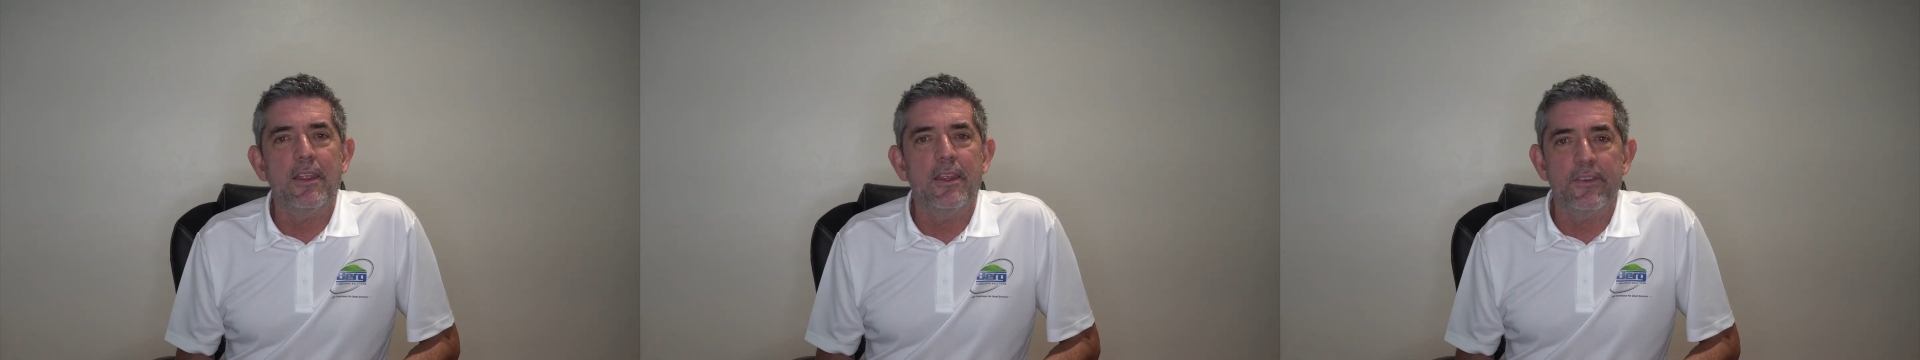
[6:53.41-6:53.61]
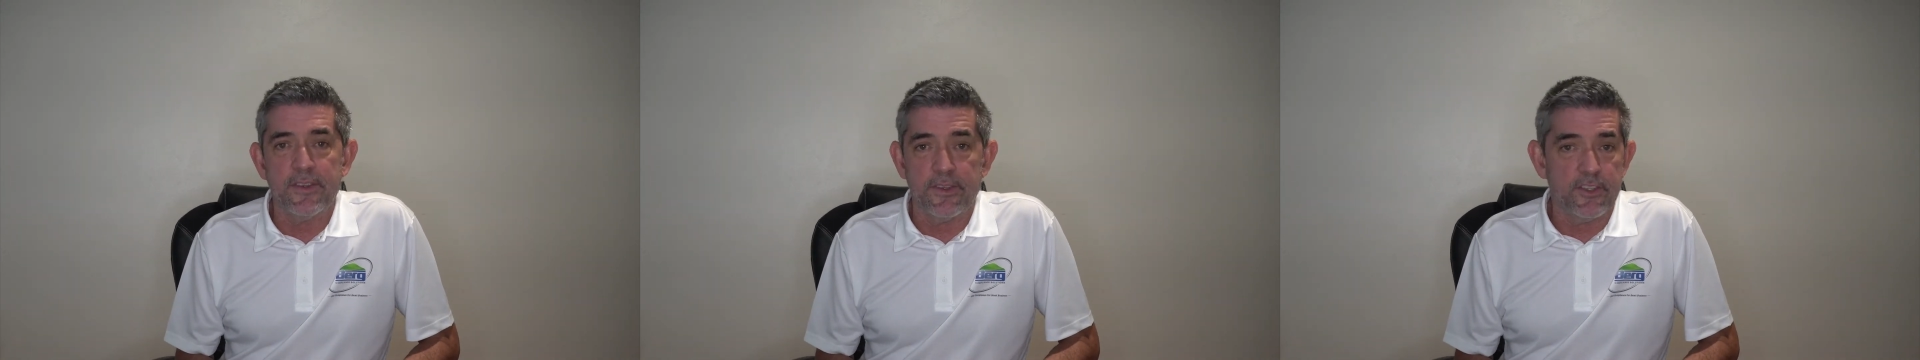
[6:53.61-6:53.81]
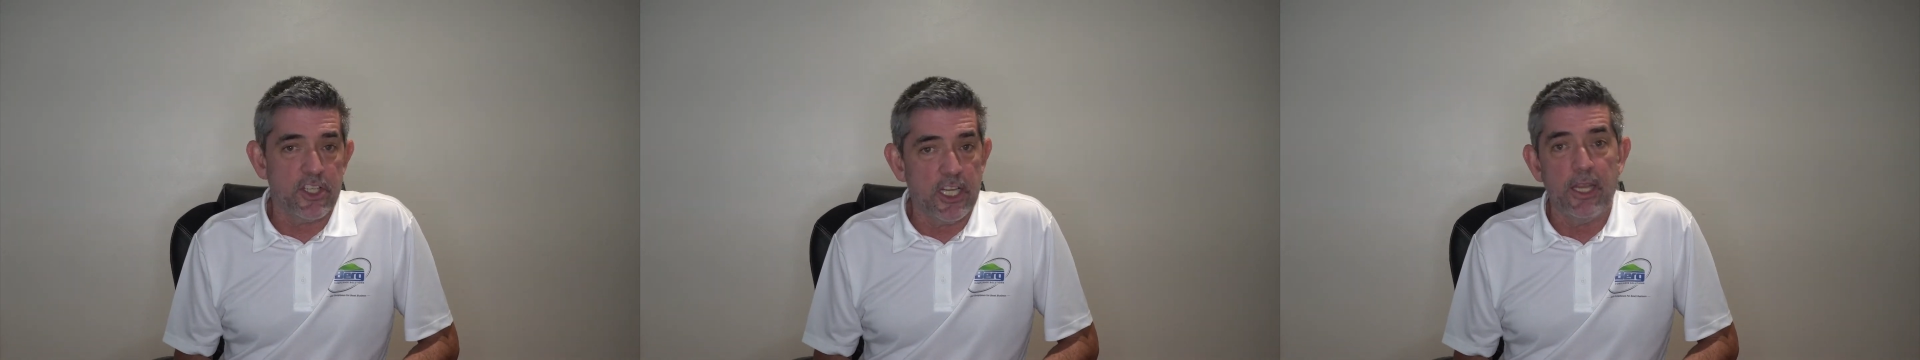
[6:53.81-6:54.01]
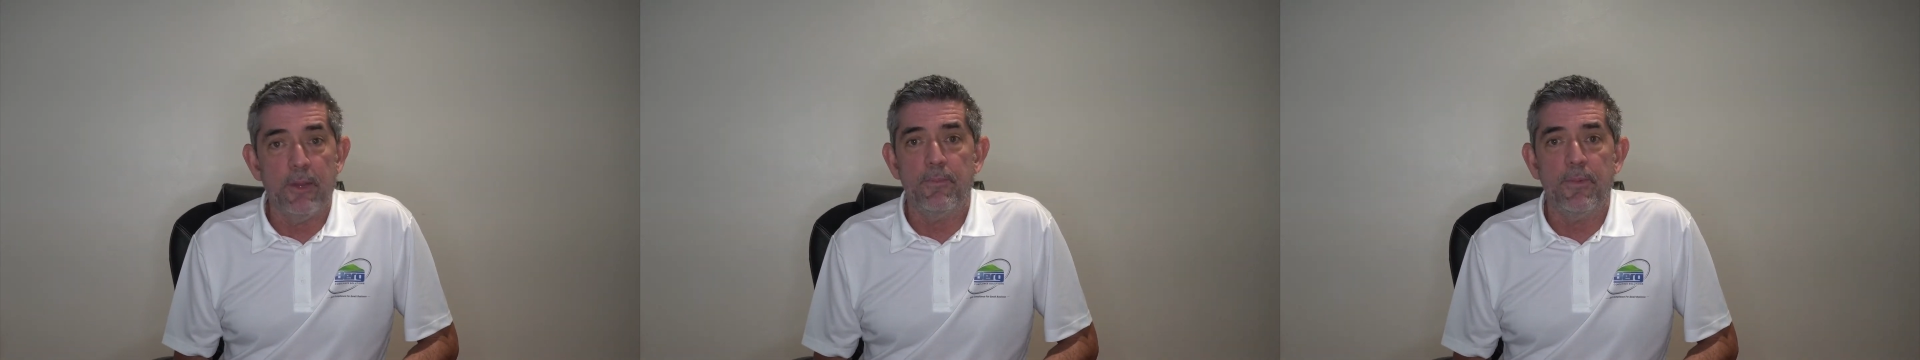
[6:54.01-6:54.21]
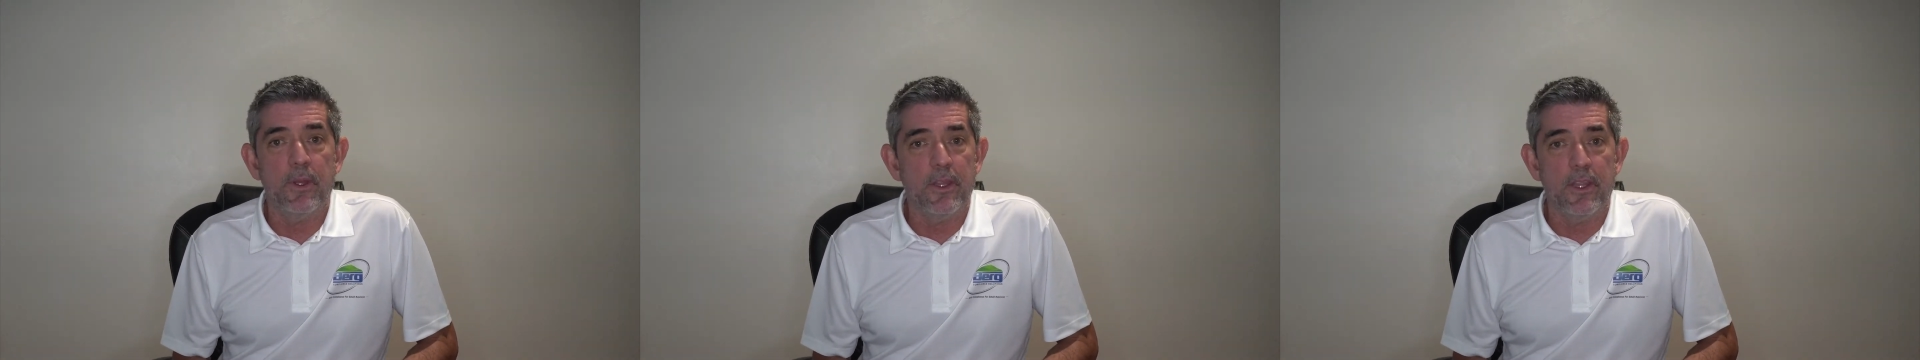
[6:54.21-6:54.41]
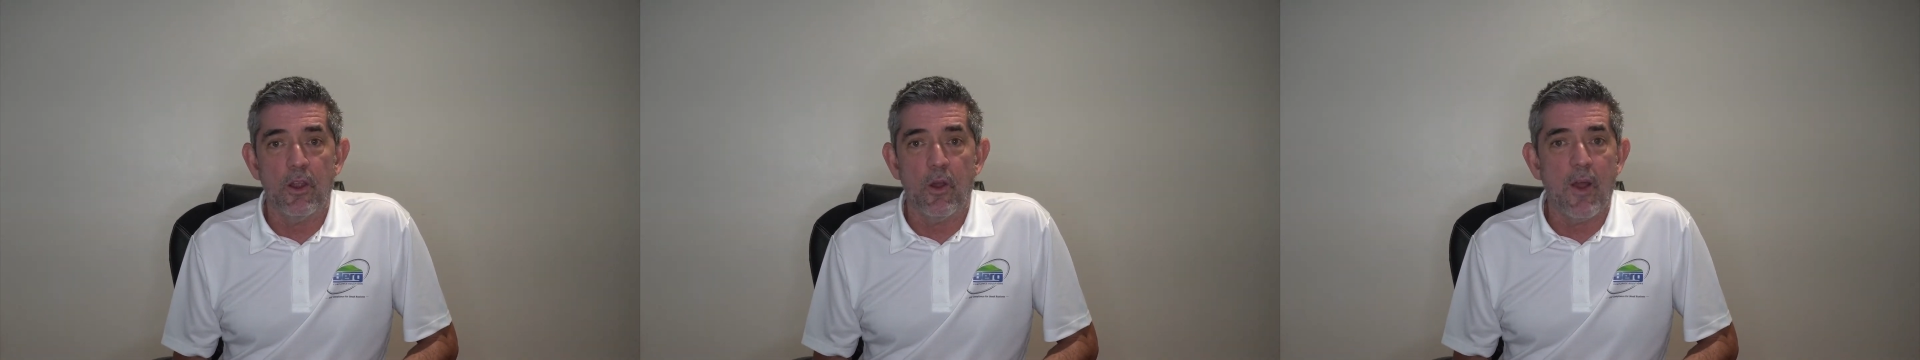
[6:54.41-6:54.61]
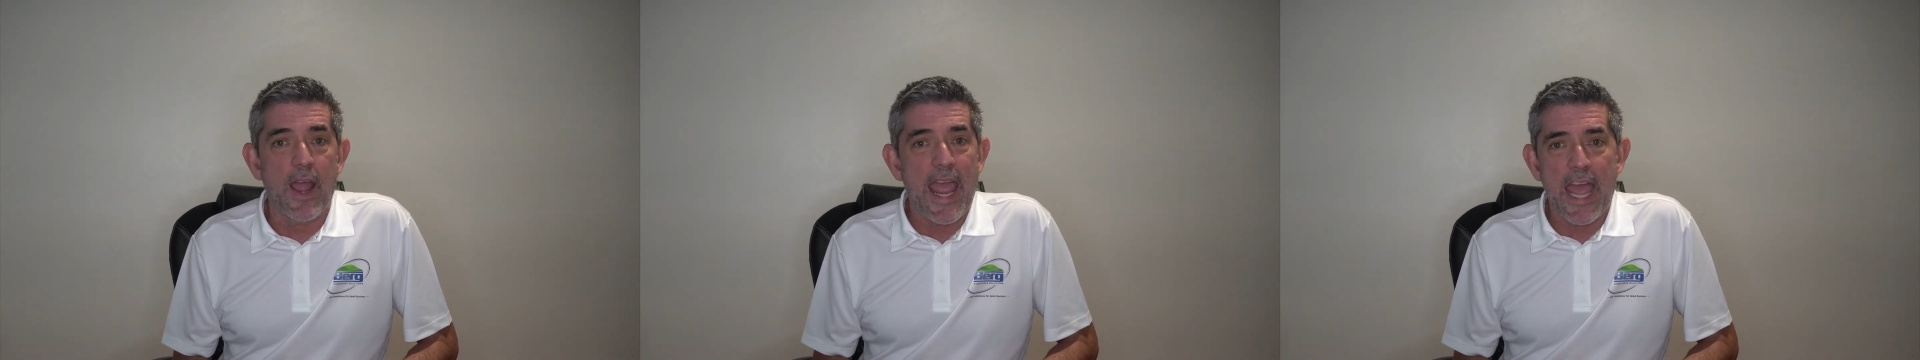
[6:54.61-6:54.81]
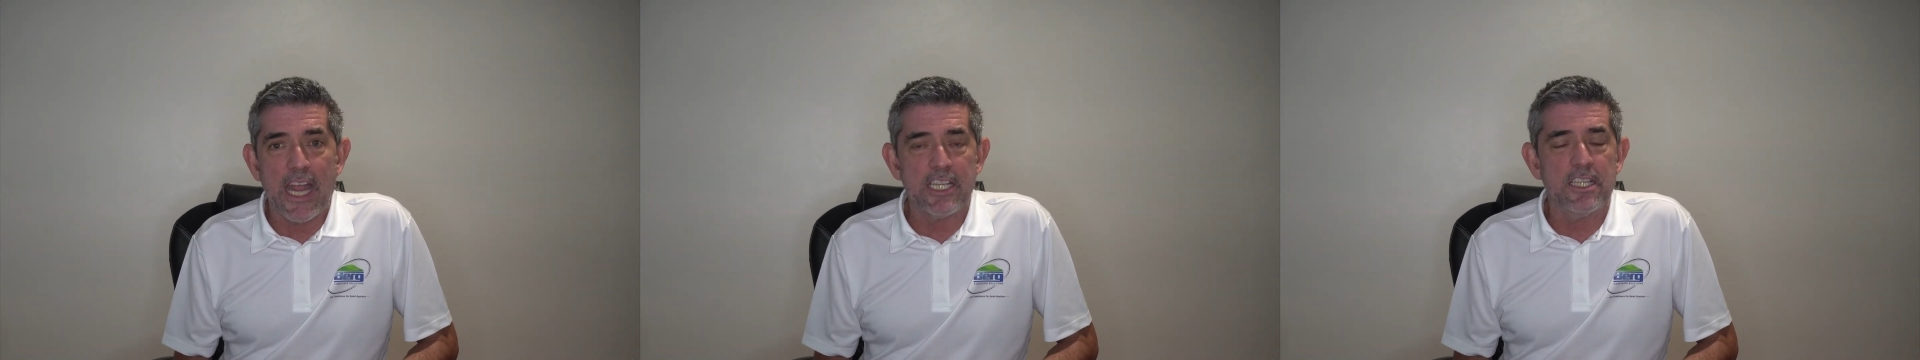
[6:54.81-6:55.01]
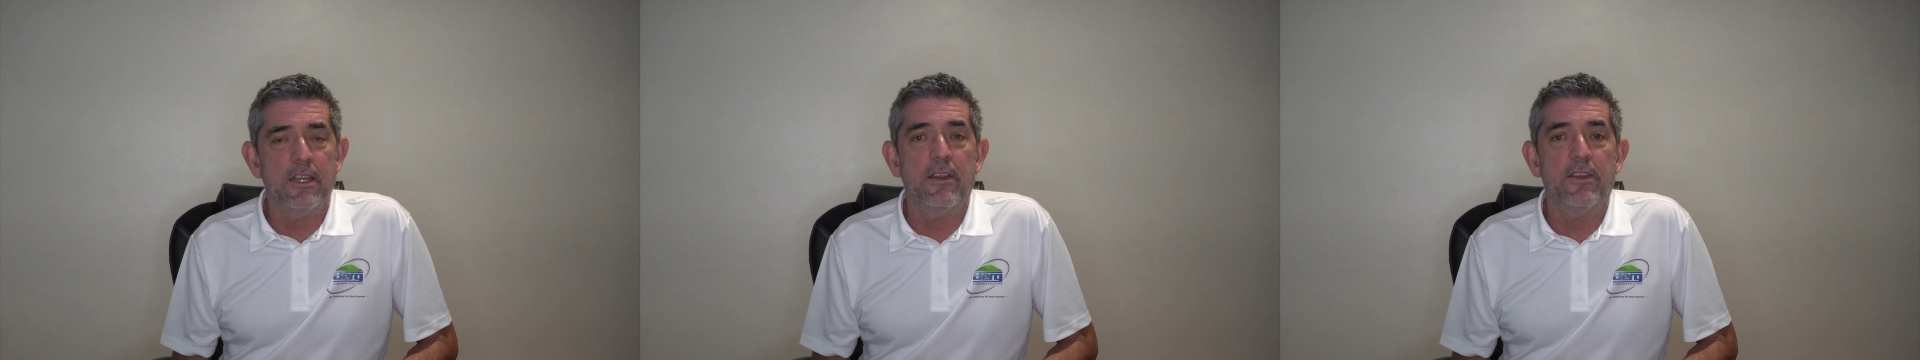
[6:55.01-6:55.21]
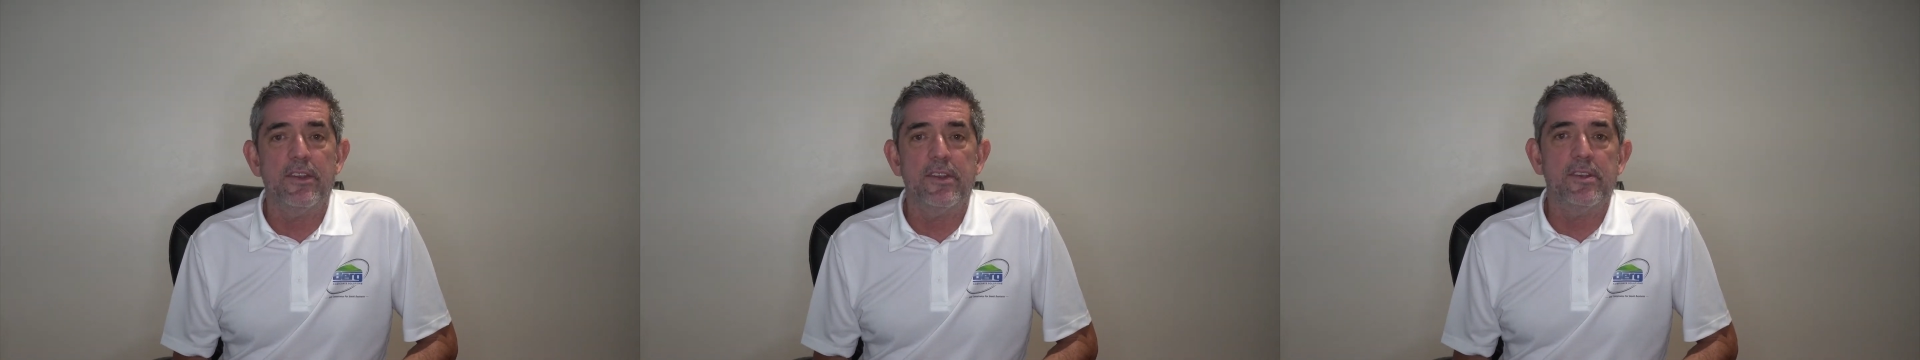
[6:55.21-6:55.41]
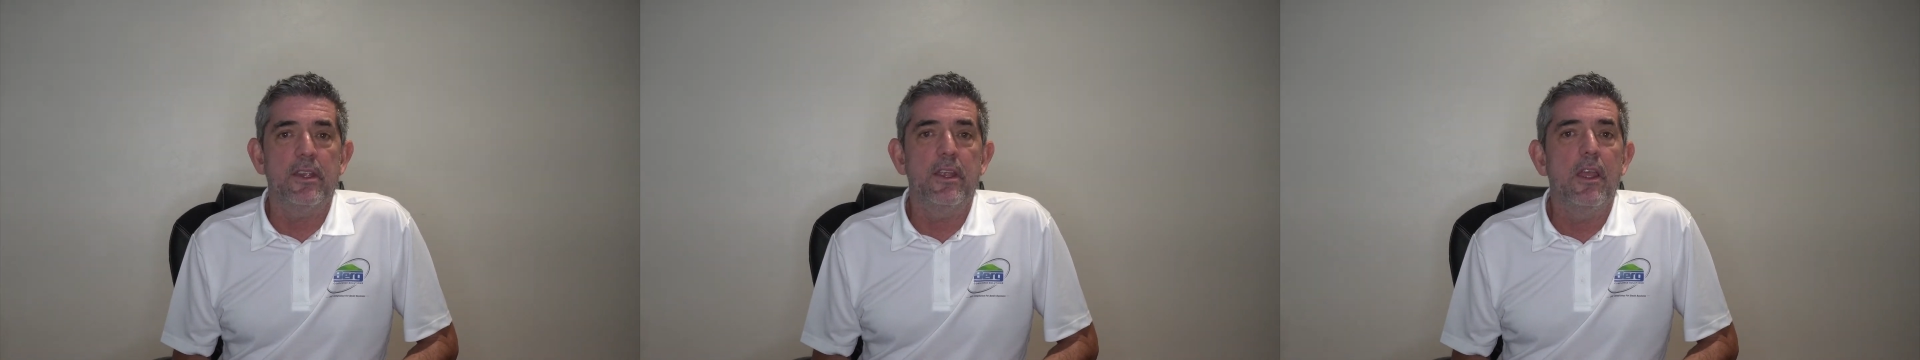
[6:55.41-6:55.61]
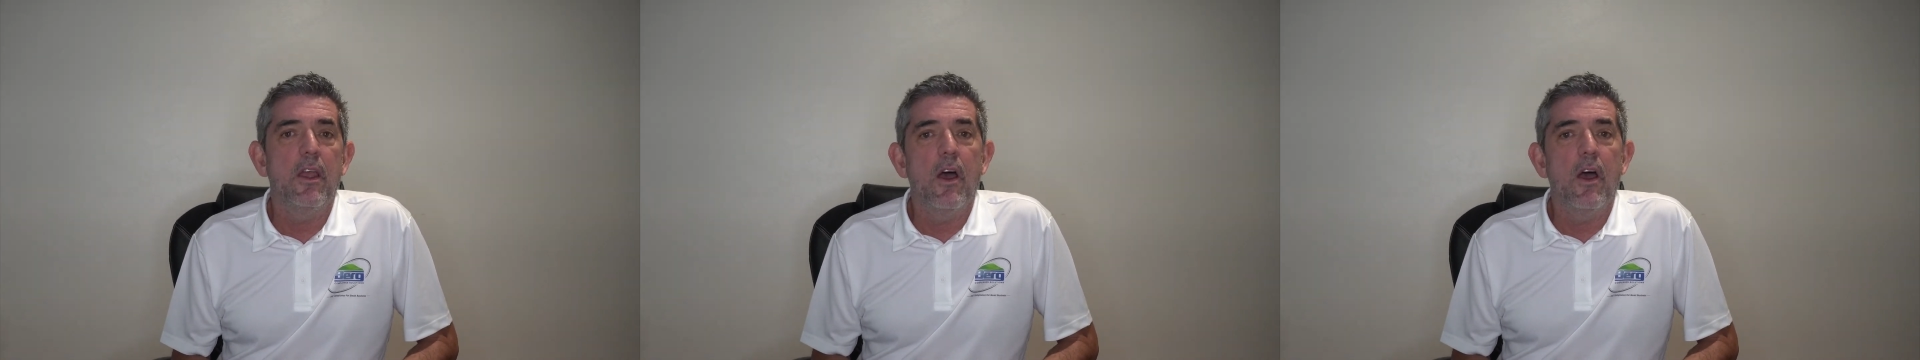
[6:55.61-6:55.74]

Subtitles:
is cheap. Actions